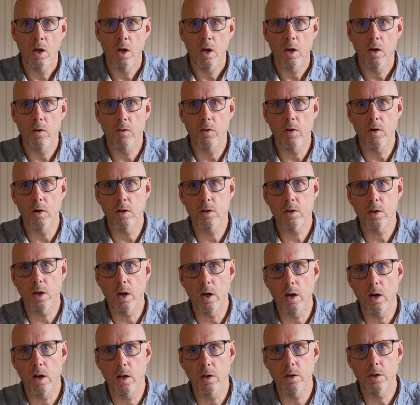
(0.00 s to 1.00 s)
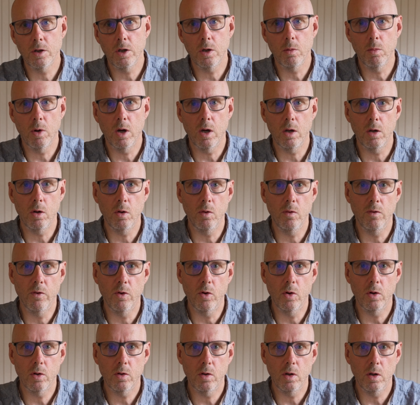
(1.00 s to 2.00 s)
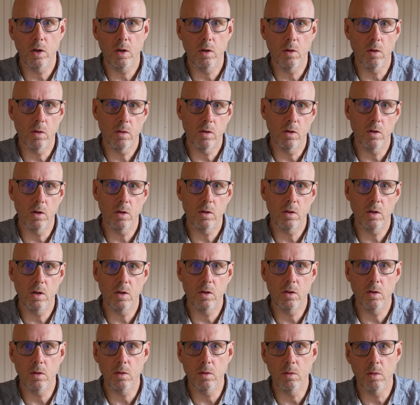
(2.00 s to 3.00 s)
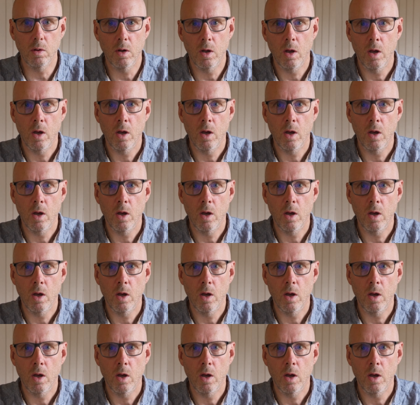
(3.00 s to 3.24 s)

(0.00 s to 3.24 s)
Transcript: If you're a cyclist, you might do 40 or 30 to